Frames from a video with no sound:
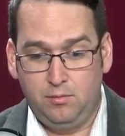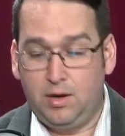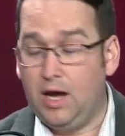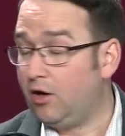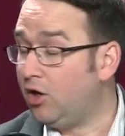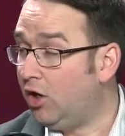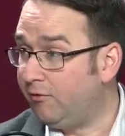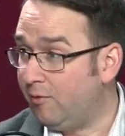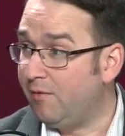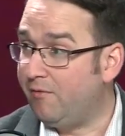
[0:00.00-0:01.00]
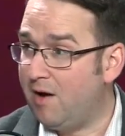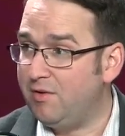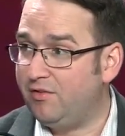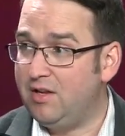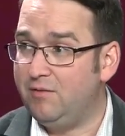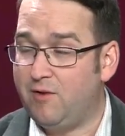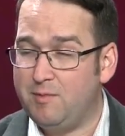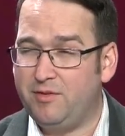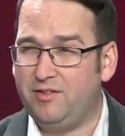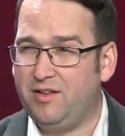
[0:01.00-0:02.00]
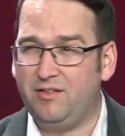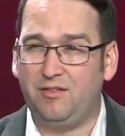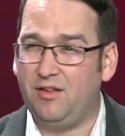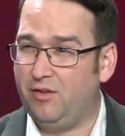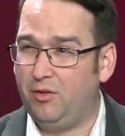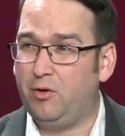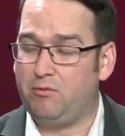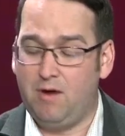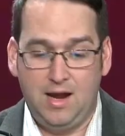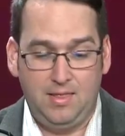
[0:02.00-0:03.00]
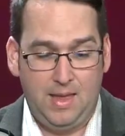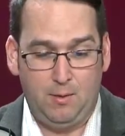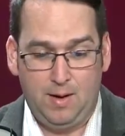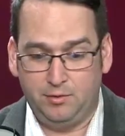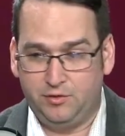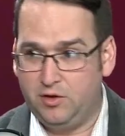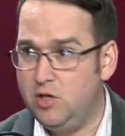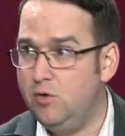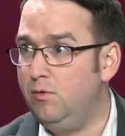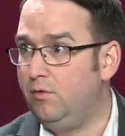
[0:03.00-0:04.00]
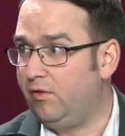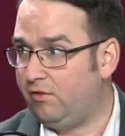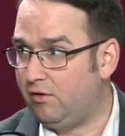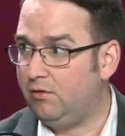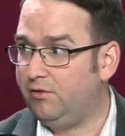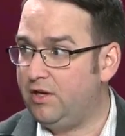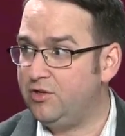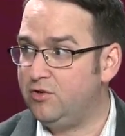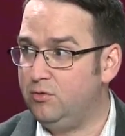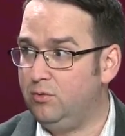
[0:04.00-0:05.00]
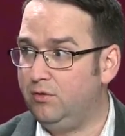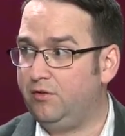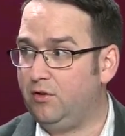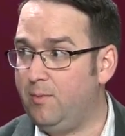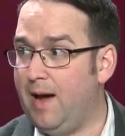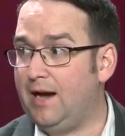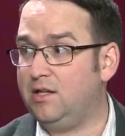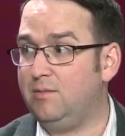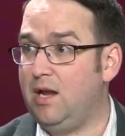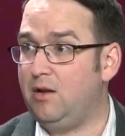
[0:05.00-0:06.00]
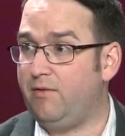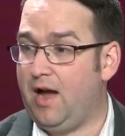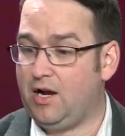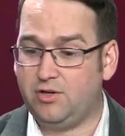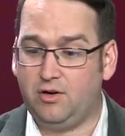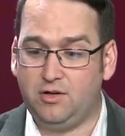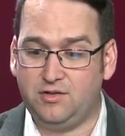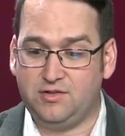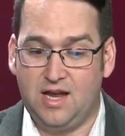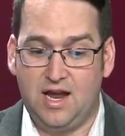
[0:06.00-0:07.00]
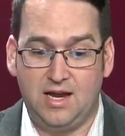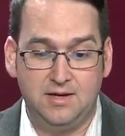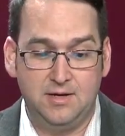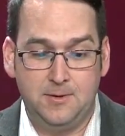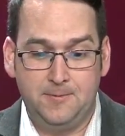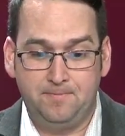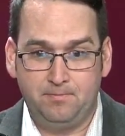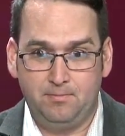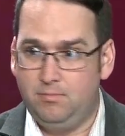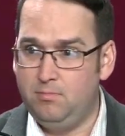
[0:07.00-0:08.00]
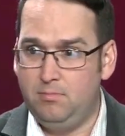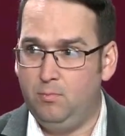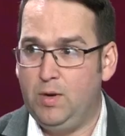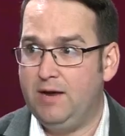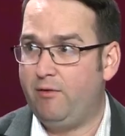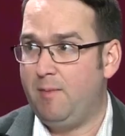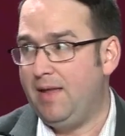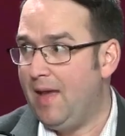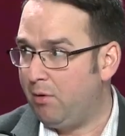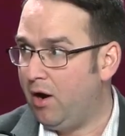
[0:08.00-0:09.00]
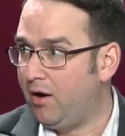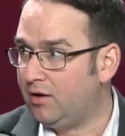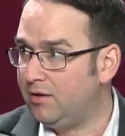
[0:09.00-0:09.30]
got a call from a pharmacy. The pharmacy says this doesn't look right. They were able to use the serialization tools to go back to the manufacturer and say, we never made that product.